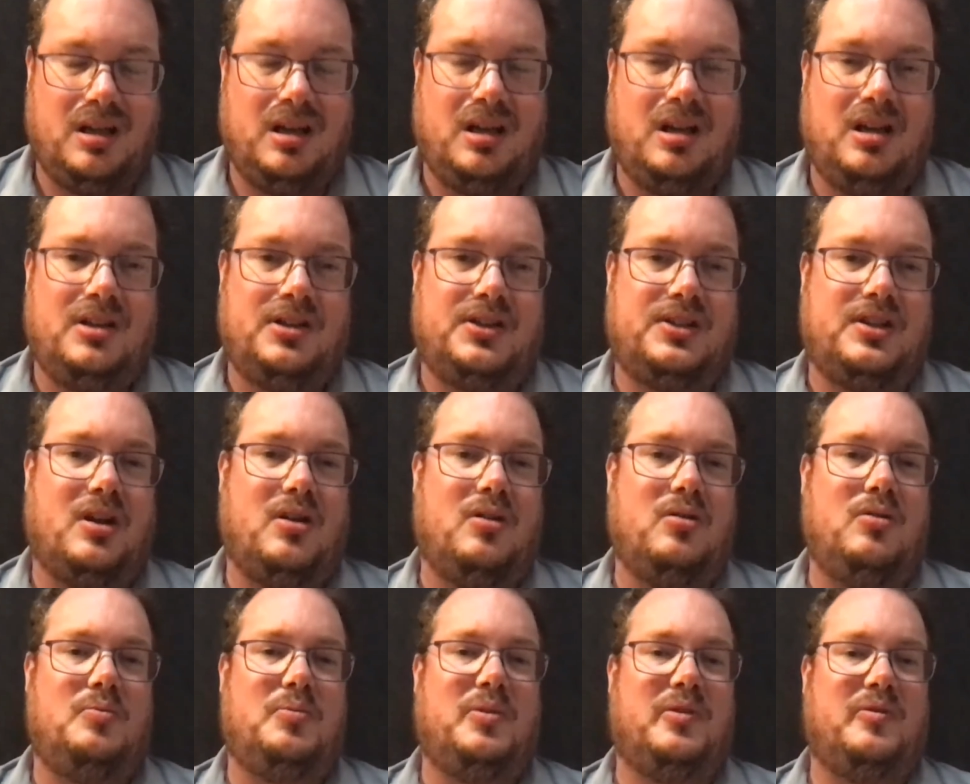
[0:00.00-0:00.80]

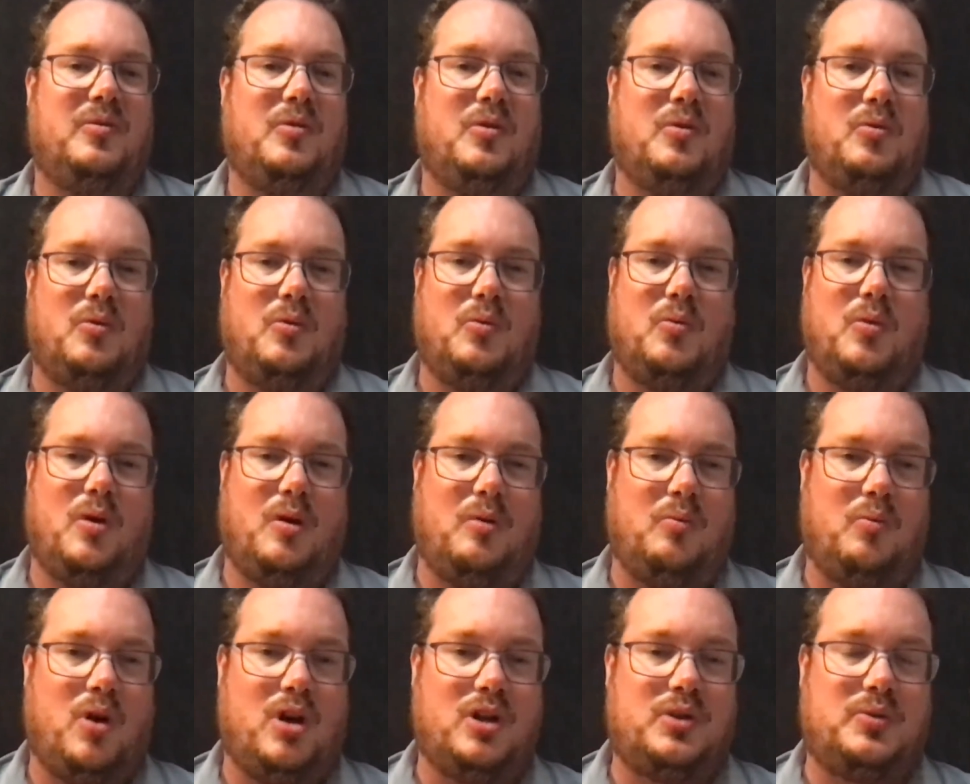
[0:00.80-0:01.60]
So,
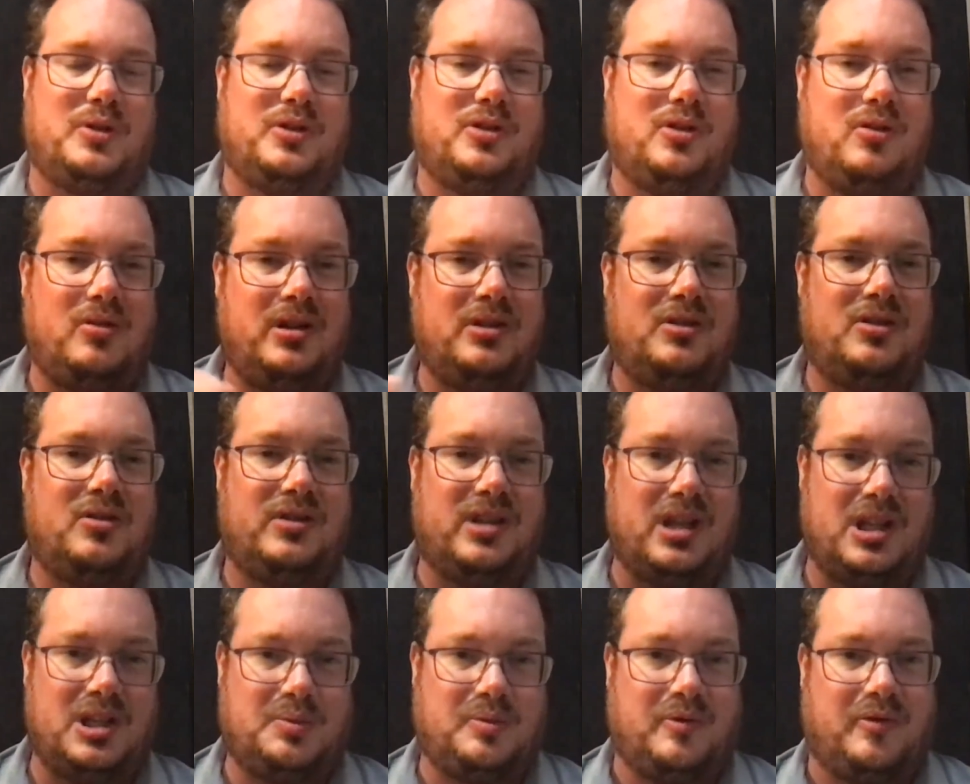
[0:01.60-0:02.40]
and whilst we're doing due
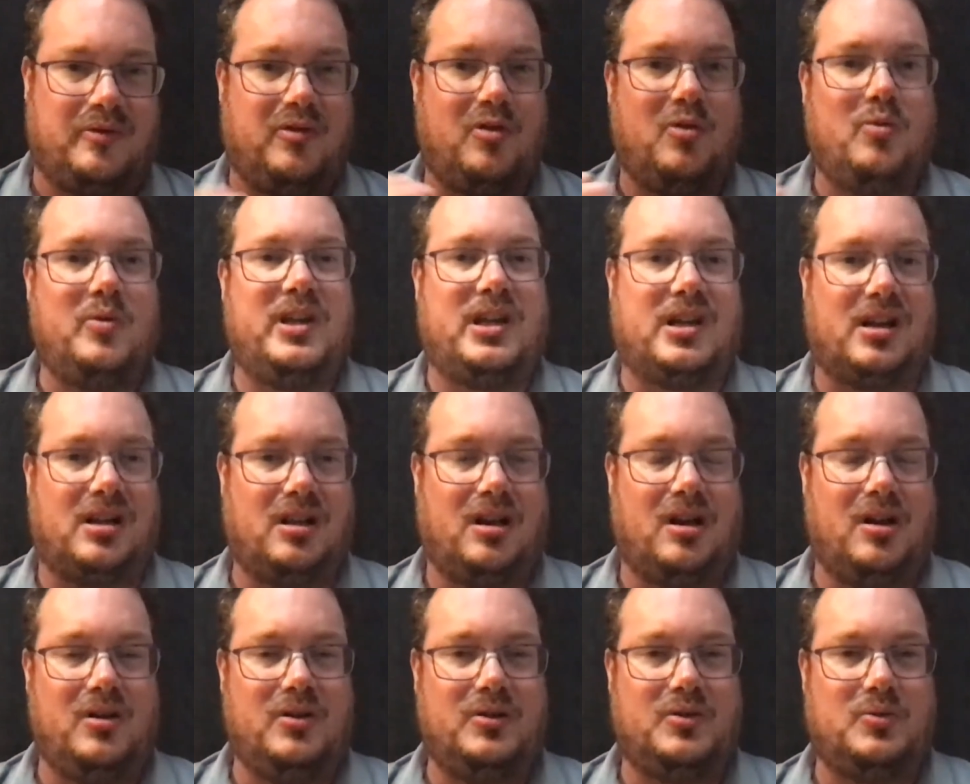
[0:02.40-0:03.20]
diligence before we
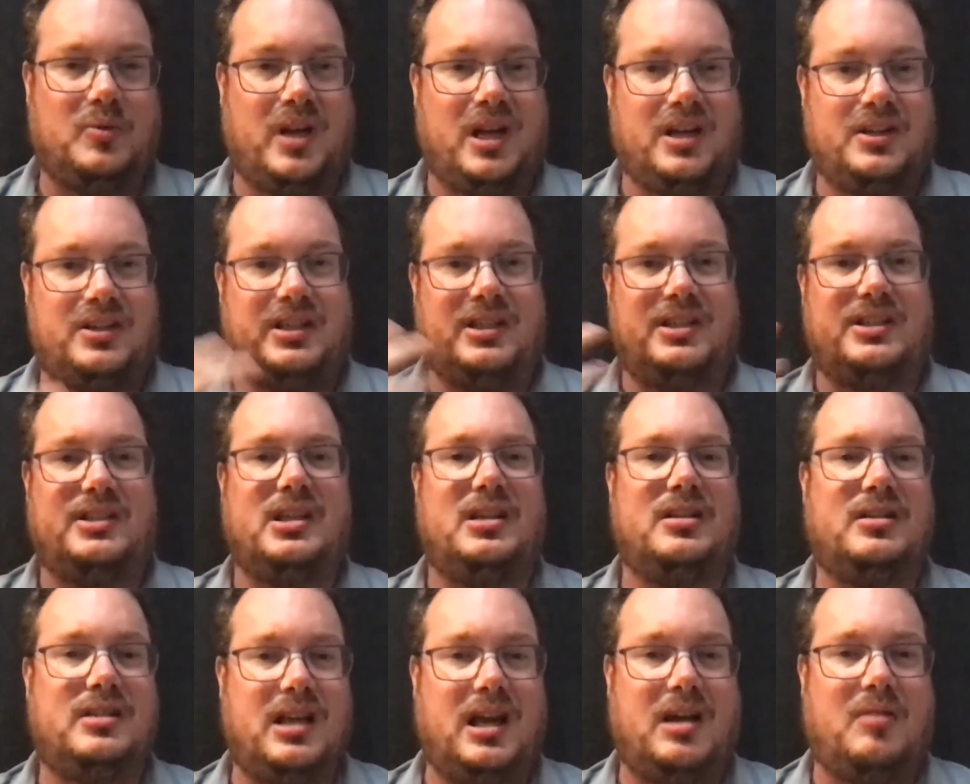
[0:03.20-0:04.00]
close, we actually
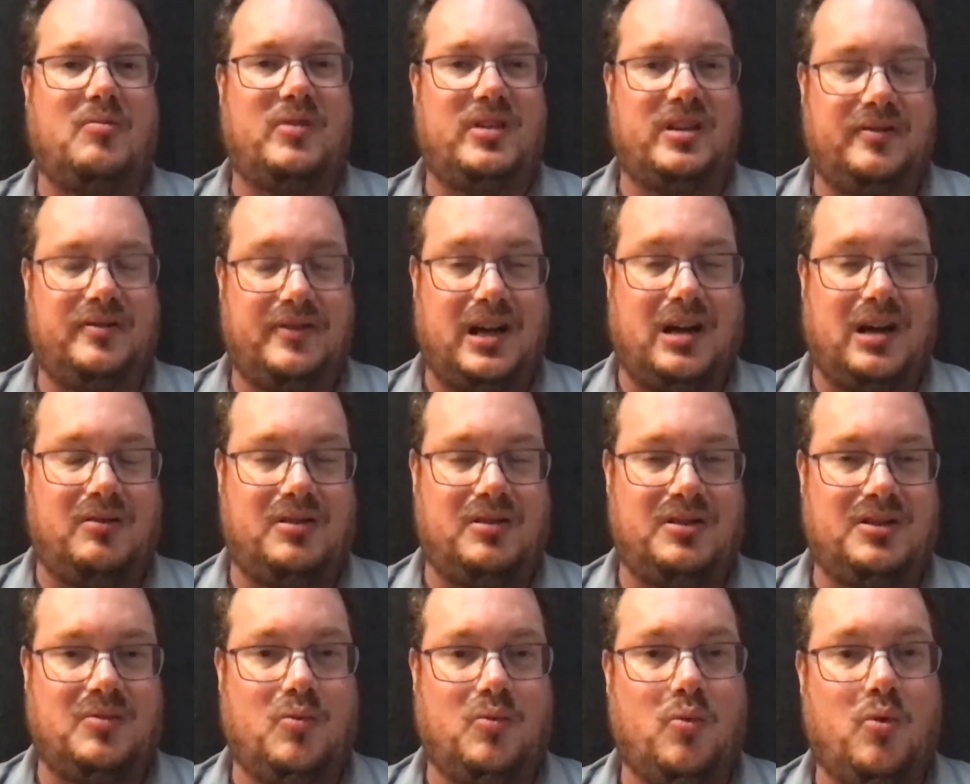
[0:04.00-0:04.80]
sit down with the
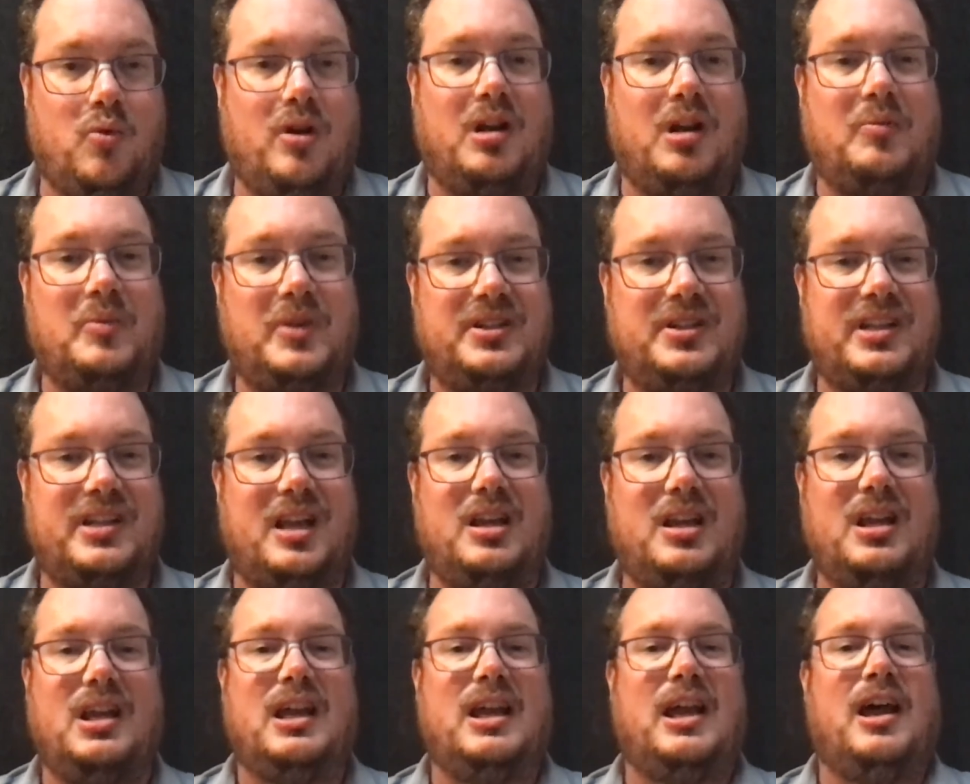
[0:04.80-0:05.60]
founders and we
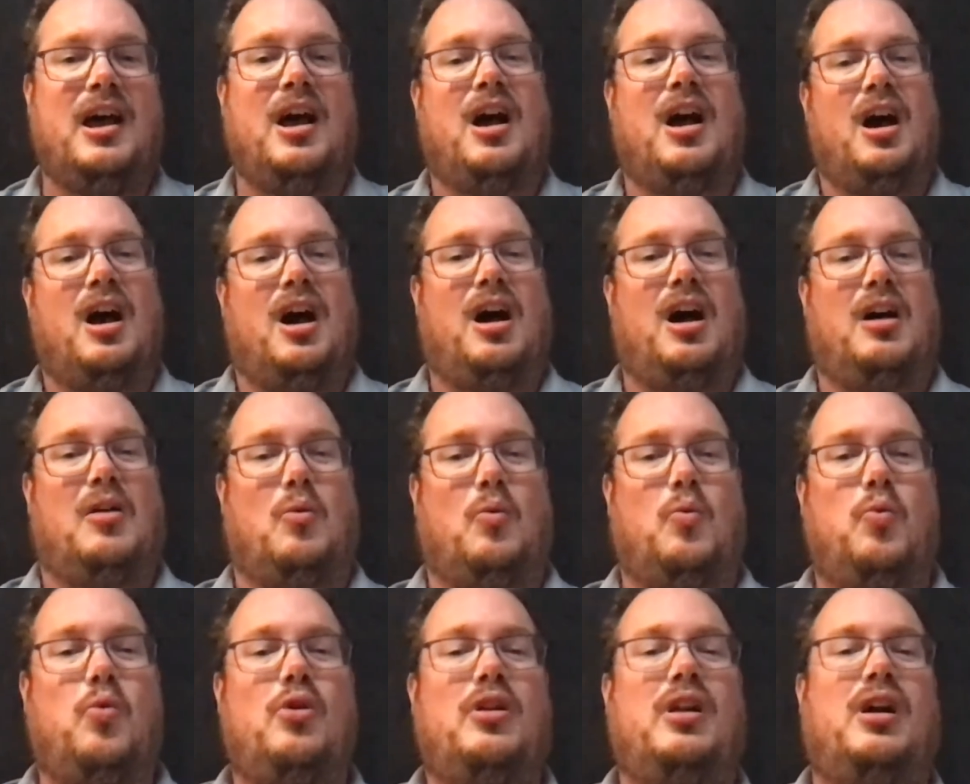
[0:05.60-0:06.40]
say,
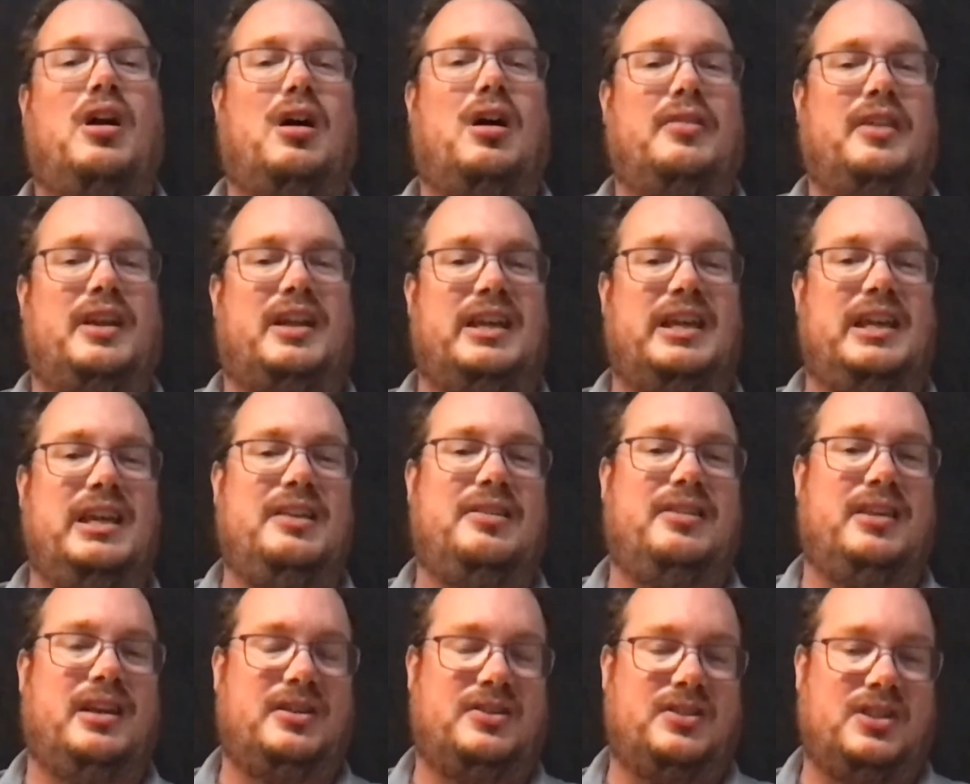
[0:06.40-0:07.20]
what are the
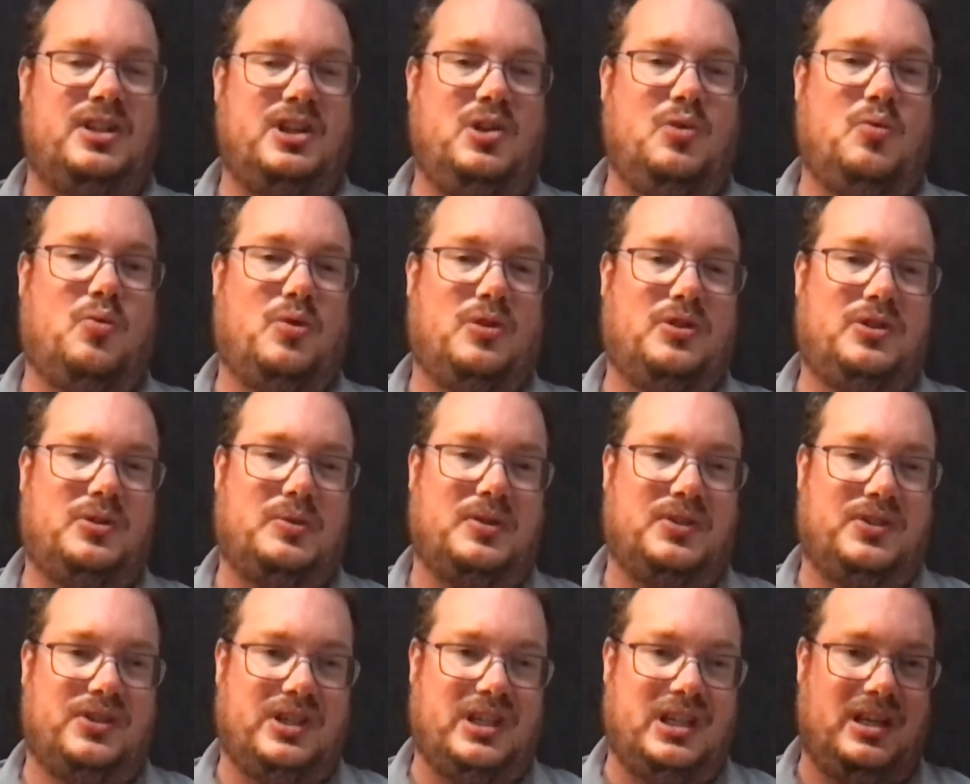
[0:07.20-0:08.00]
key things that you want
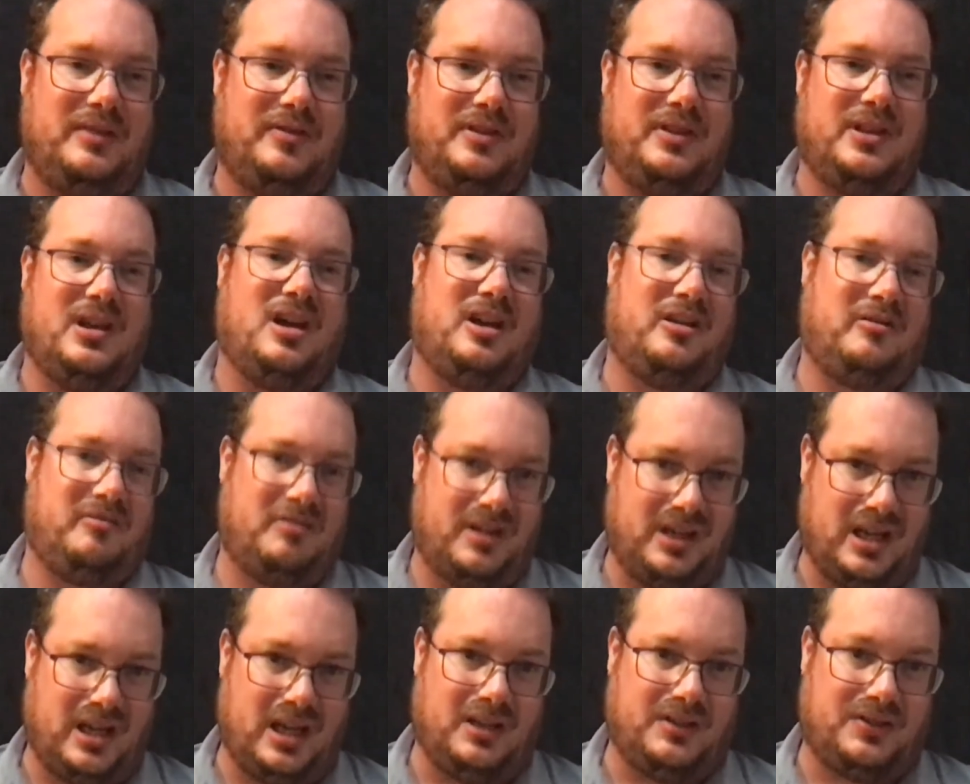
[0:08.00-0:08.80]
to achieve in the
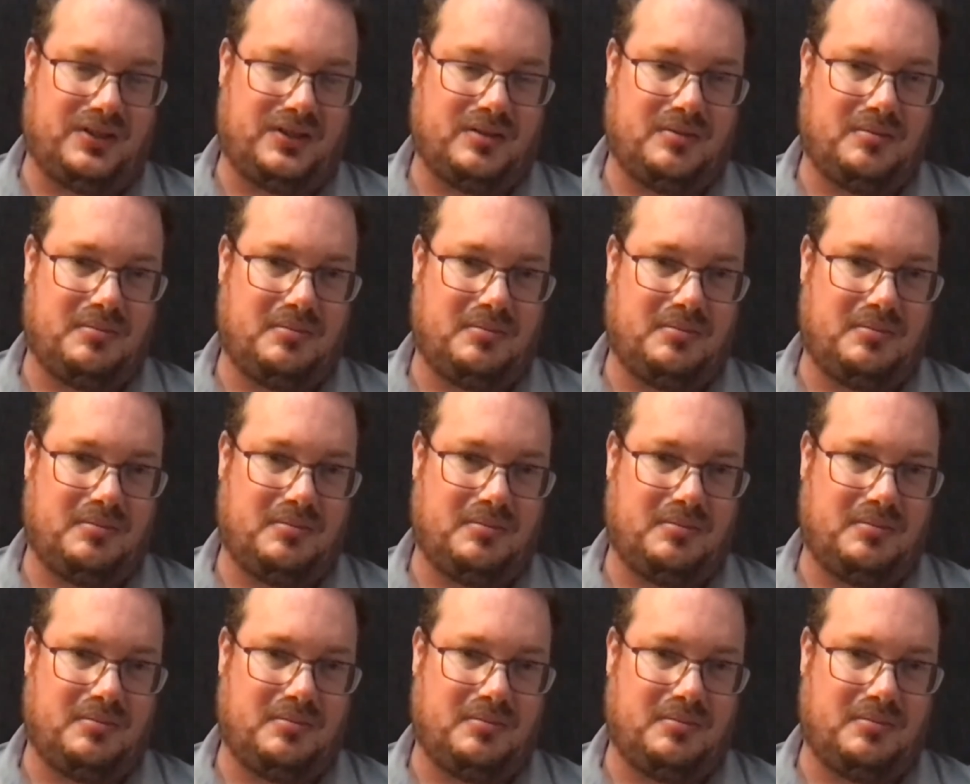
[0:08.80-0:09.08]
100 days?